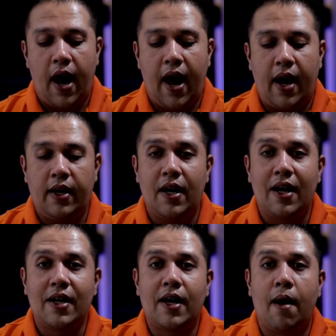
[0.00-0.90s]
and
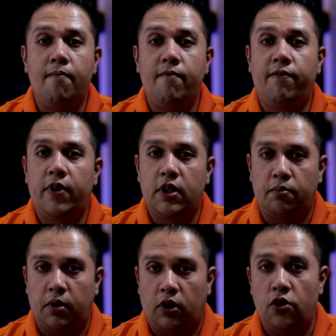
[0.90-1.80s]

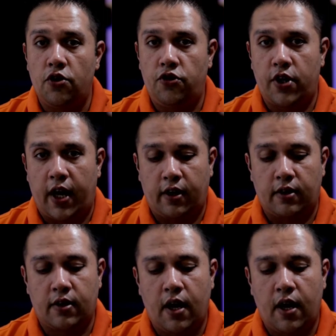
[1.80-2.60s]
comfortable jackets.